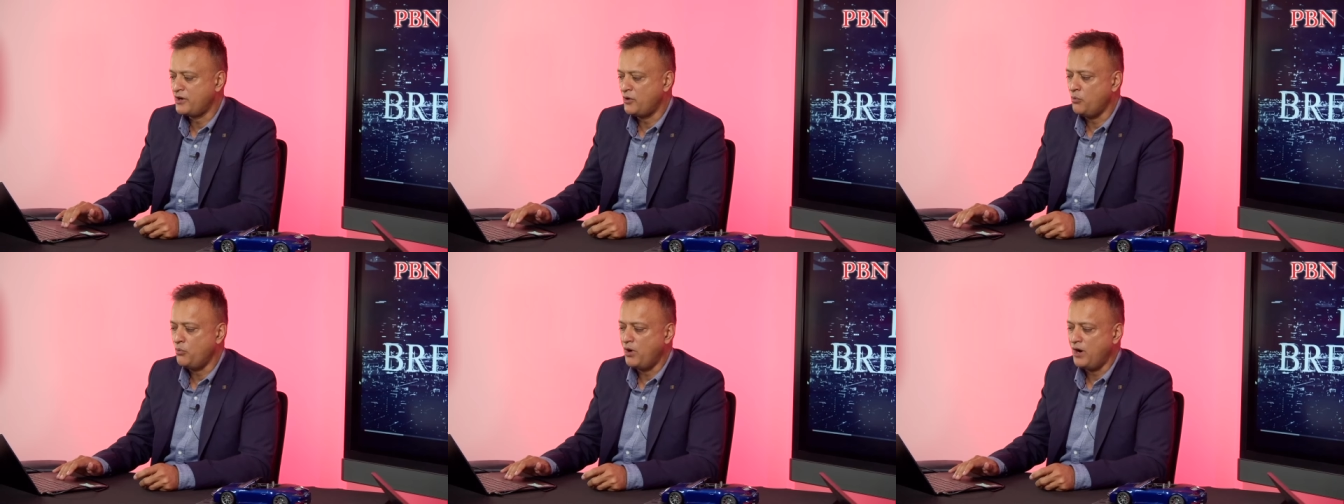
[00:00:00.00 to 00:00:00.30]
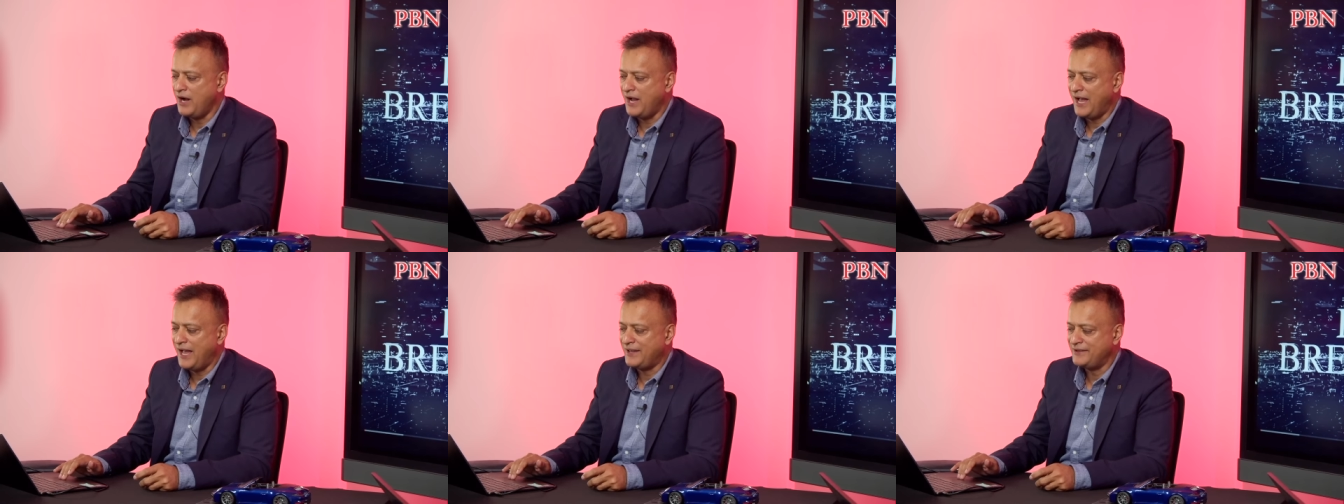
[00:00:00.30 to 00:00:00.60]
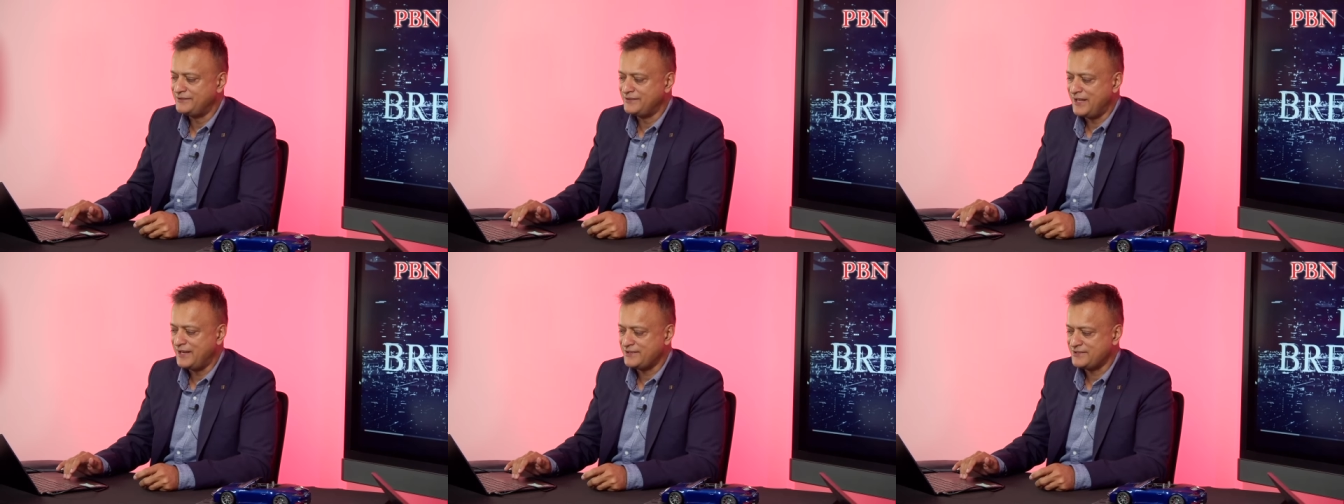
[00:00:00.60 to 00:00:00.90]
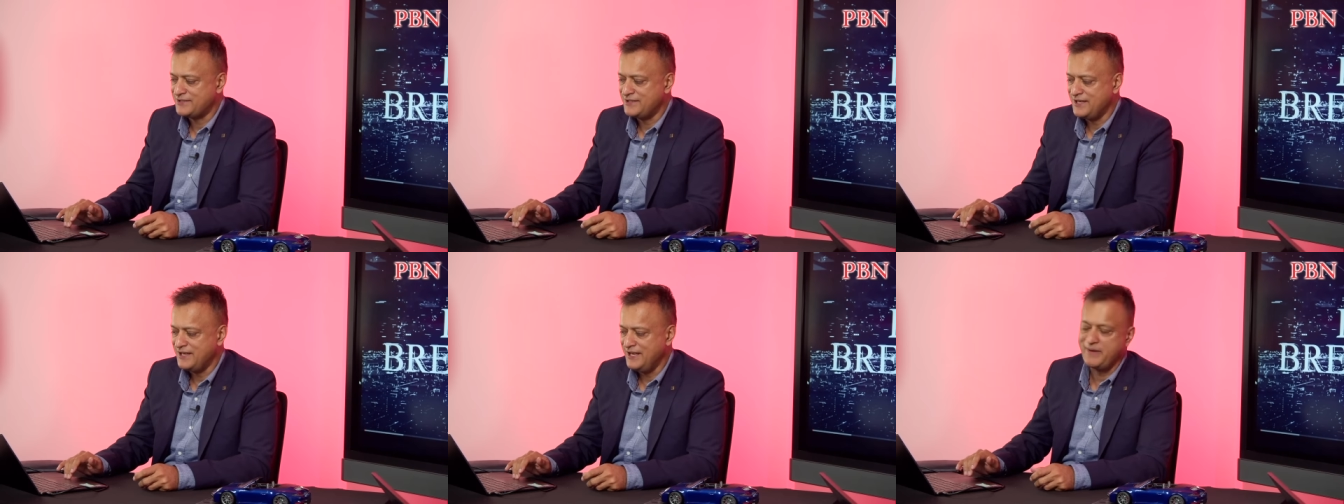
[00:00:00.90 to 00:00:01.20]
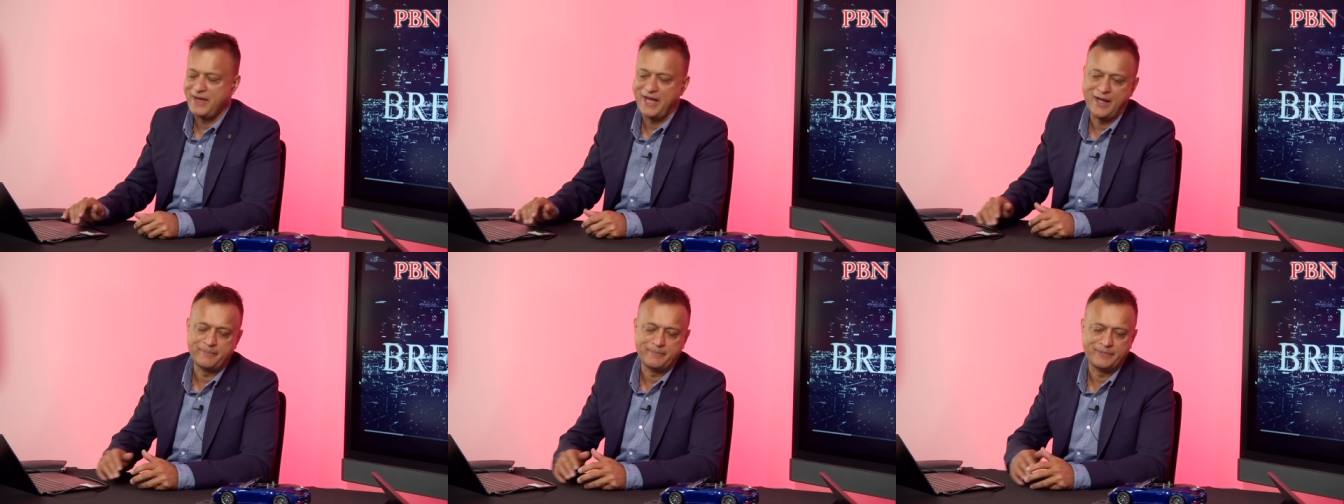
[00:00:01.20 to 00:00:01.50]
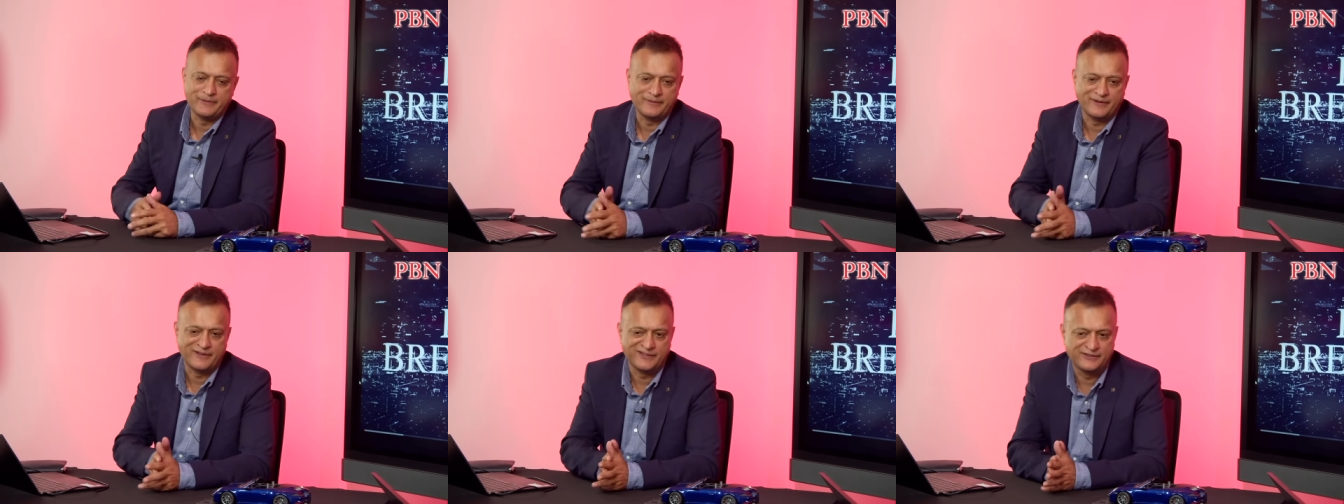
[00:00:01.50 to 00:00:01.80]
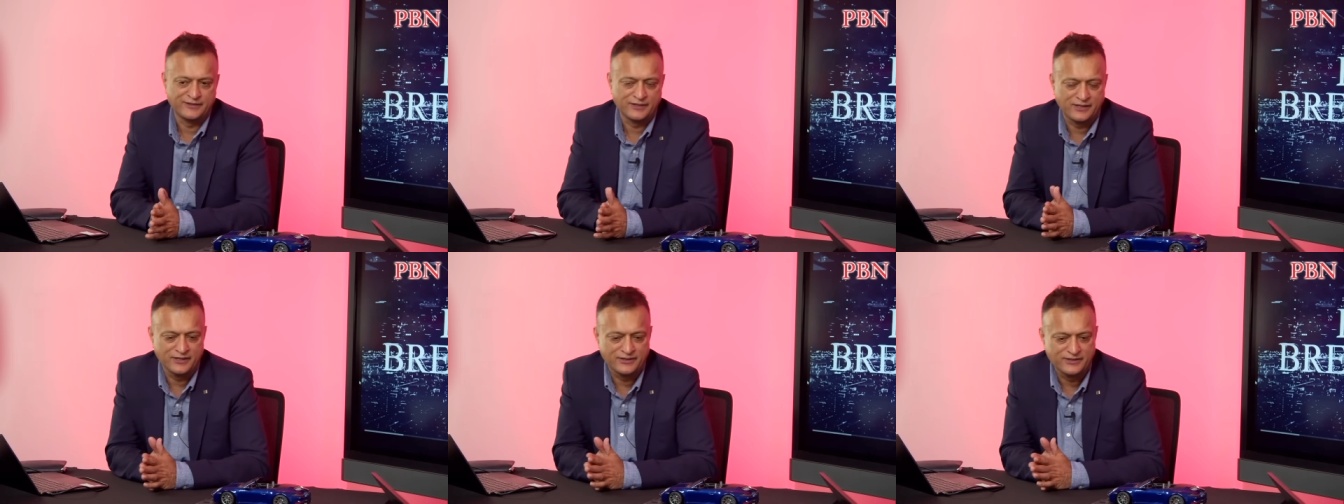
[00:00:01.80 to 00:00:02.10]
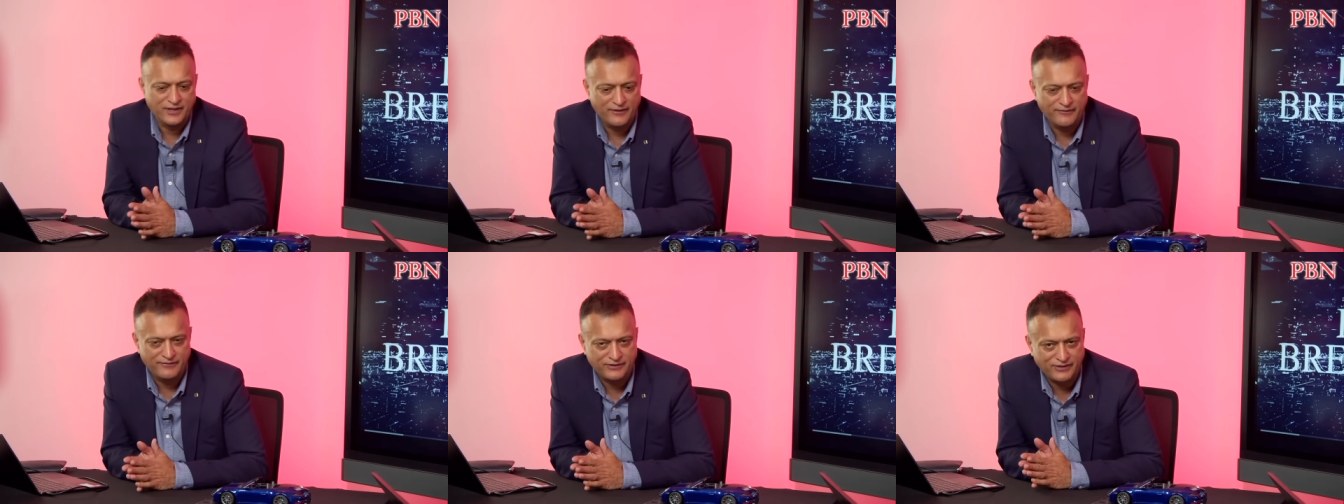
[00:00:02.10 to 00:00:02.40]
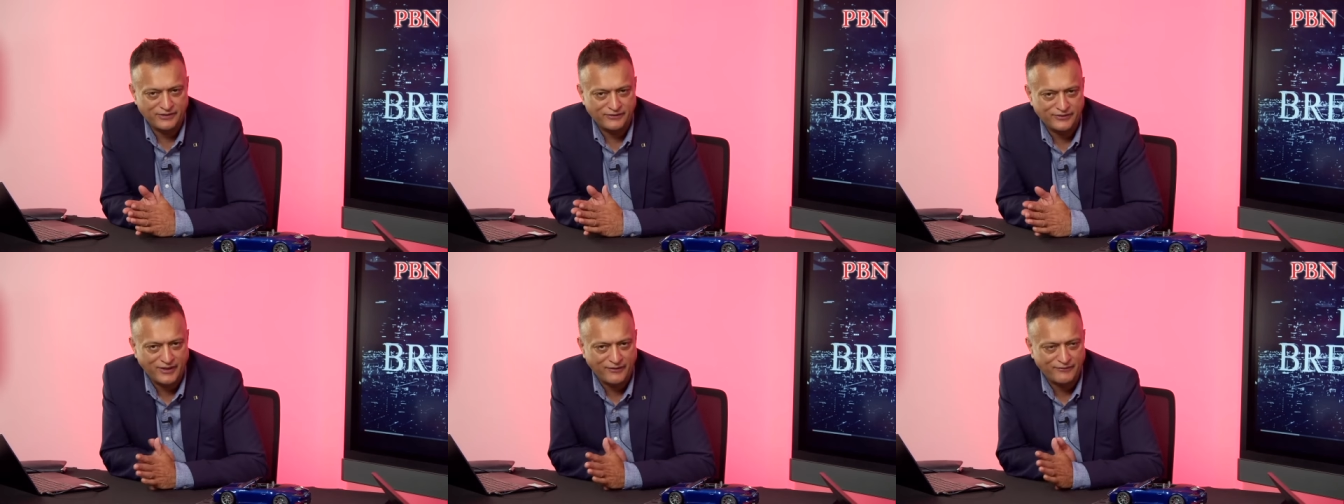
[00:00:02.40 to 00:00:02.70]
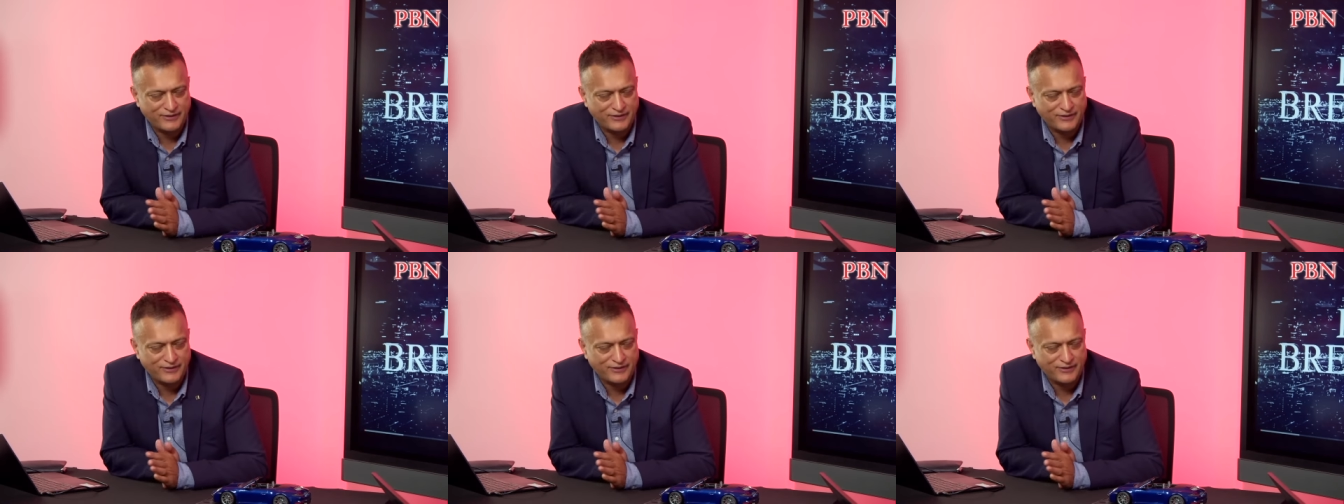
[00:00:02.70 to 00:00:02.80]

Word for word: at what has actually happened because the Conservatives have